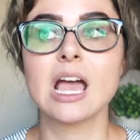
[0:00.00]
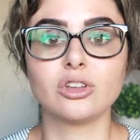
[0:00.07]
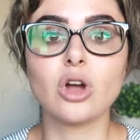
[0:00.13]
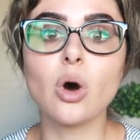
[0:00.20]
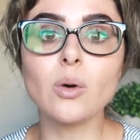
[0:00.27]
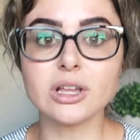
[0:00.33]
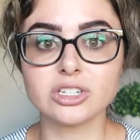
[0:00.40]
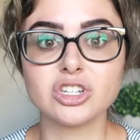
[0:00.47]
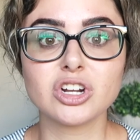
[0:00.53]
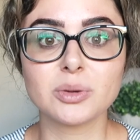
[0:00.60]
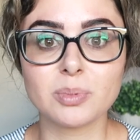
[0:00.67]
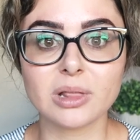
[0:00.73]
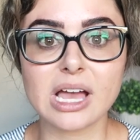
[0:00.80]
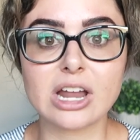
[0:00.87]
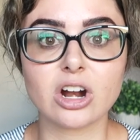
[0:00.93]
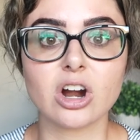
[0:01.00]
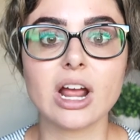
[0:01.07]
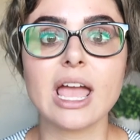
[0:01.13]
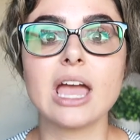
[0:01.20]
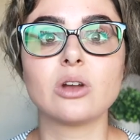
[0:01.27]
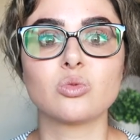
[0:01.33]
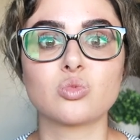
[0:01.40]
go into your planner
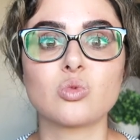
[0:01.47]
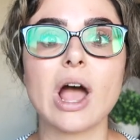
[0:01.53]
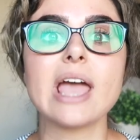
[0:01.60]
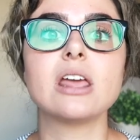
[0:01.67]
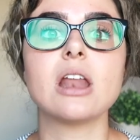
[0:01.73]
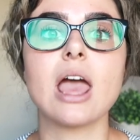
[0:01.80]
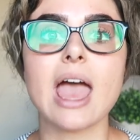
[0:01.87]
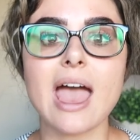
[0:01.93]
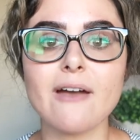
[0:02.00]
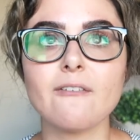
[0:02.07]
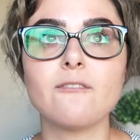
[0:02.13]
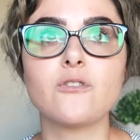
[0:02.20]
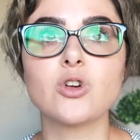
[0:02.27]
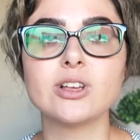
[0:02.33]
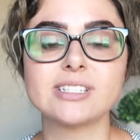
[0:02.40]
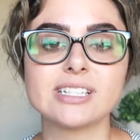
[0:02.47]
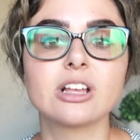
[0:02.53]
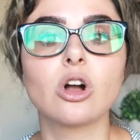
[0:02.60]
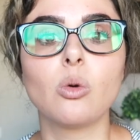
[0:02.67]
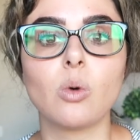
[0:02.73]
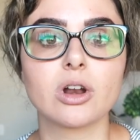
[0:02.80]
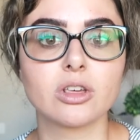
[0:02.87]
and write every
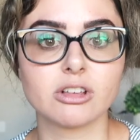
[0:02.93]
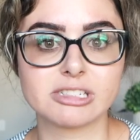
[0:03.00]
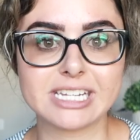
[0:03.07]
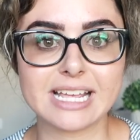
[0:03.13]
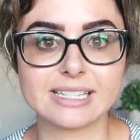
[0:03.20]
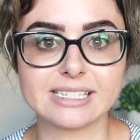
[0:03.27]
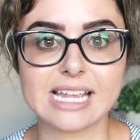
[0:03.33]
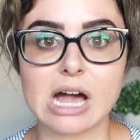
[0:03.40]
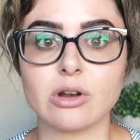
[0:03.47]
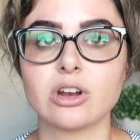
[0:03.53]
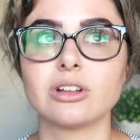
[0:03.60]
single one of those dates down.